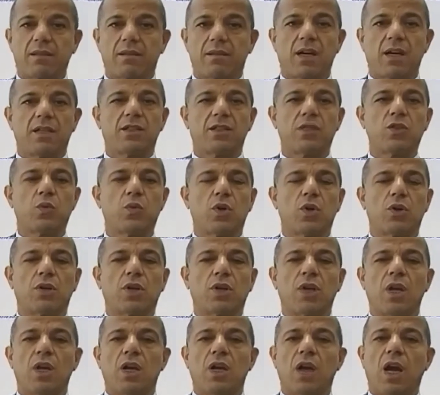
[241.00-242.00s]
and so on.
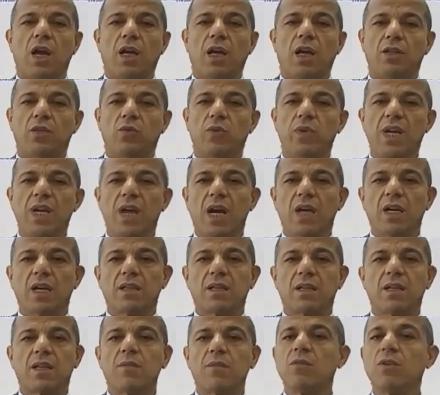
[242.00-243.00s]
And we had a
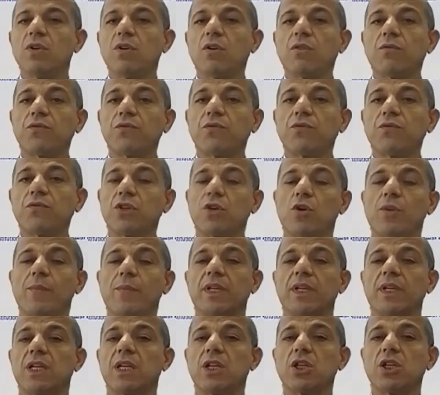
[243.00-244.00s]
number of
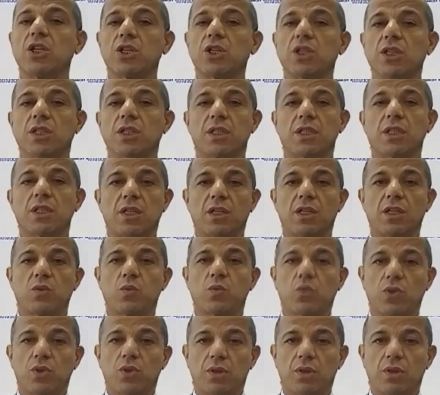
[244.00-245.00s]
recommendations that
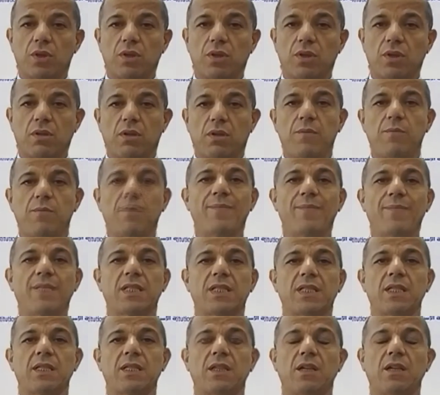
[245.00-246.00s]
were implemented.
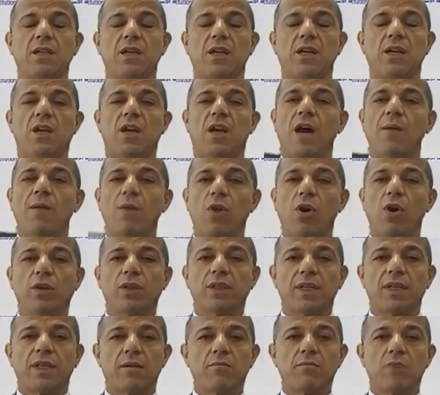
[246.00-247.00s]
Among
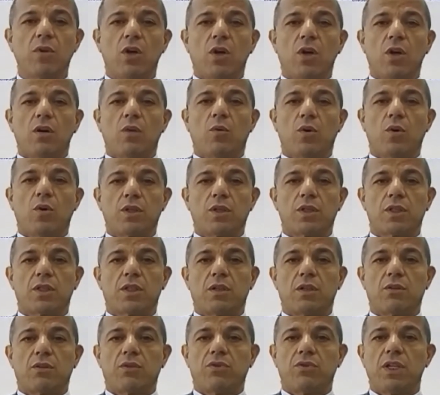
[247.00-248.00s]
them was
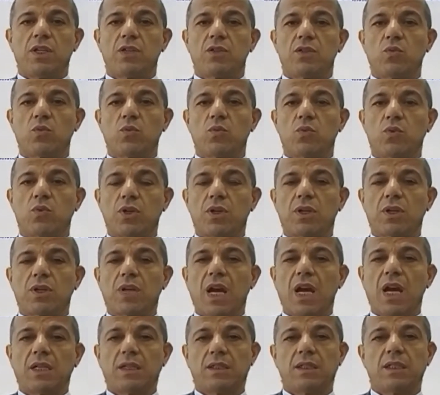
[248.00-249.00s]
really to work hand
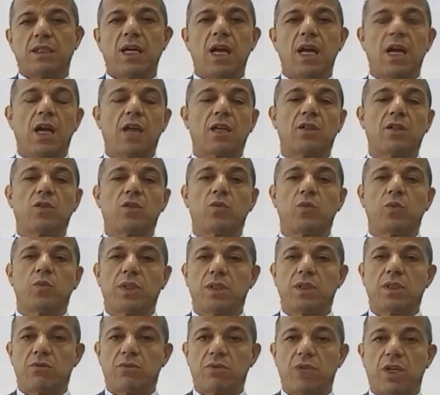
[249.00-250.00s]
in hand with the
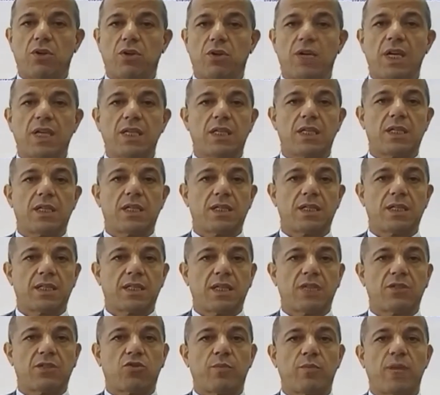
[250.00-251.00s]
regulators,
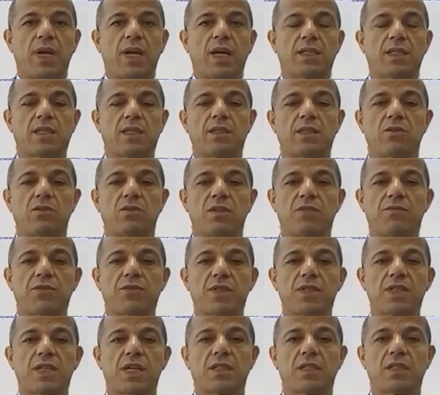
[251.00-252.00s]
central banks in the different
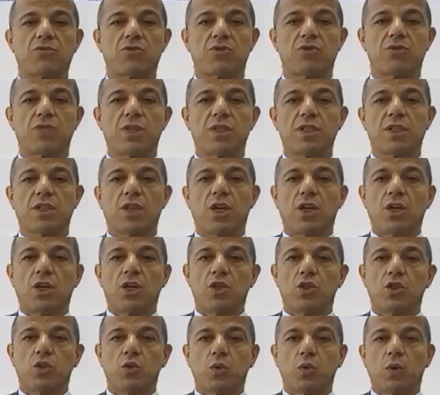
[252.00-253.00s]
countries
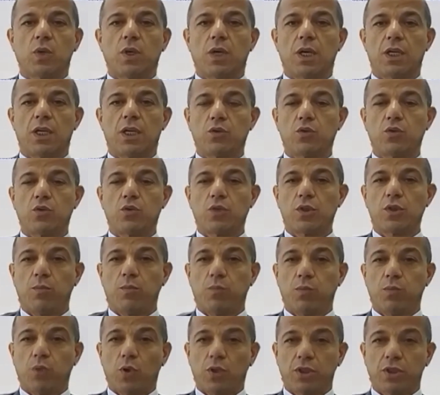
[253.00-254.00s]
to
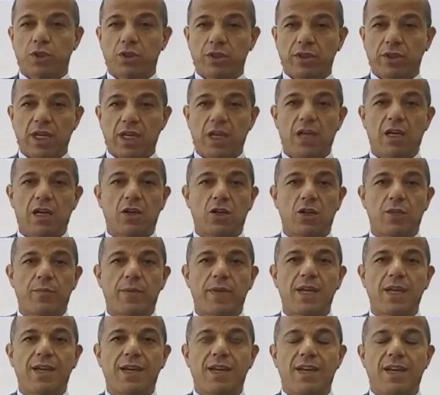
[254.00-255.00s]
support the economy,
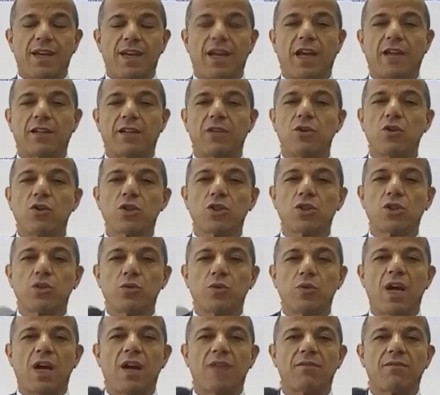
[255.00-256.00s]
and not to
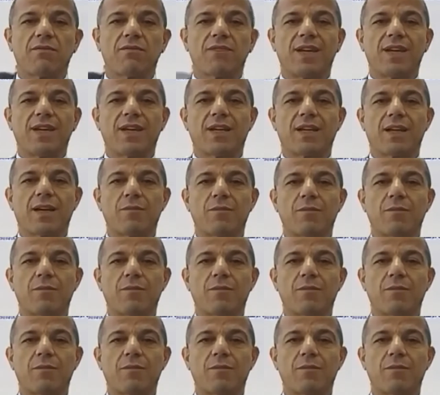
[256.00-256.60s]
have like a